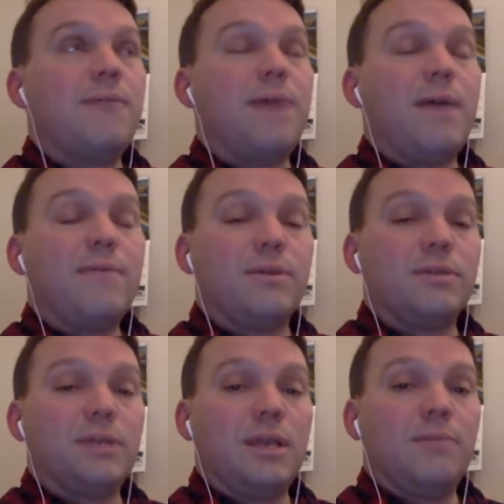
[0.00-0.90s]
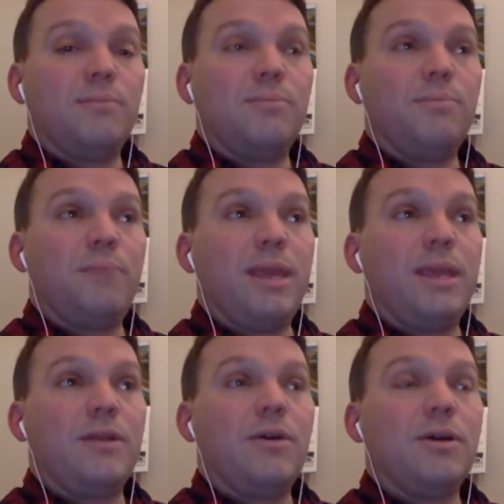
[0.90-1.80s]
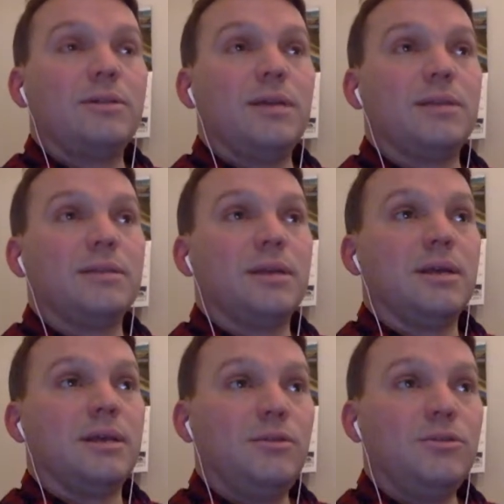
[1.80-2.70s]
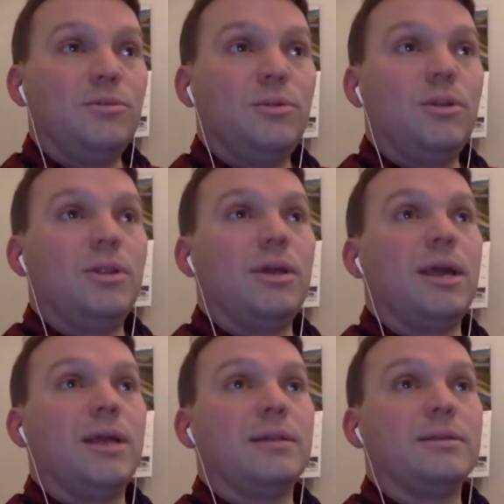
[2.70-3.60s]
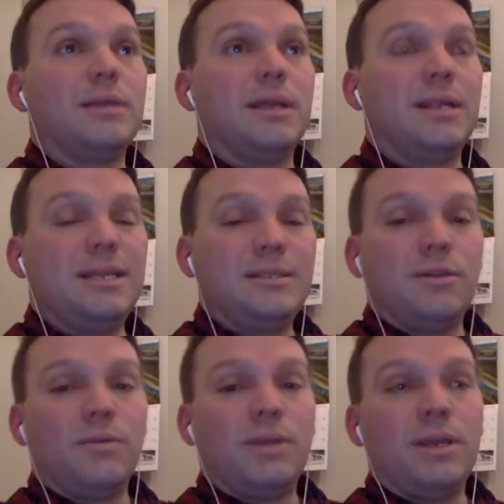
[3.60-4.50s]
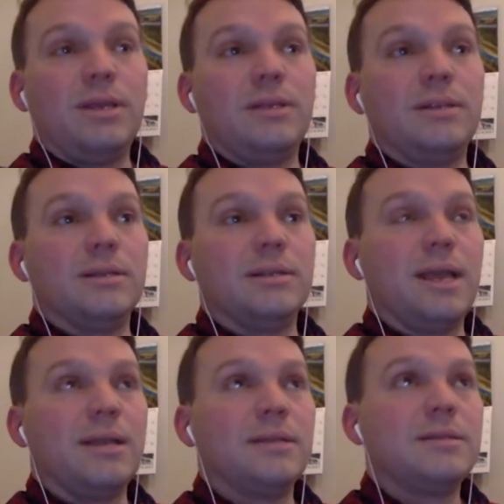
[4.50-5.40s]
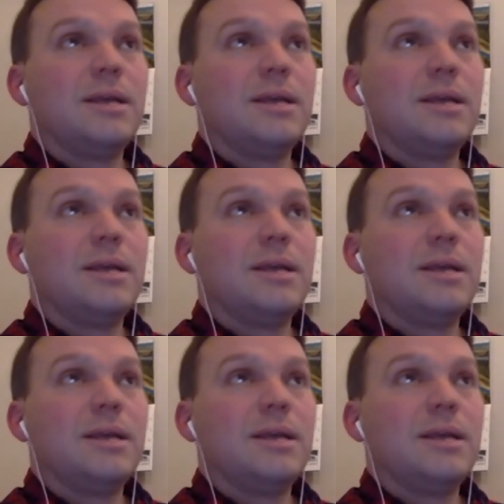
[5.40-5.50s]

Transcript: effort in making content usable and easy to read, and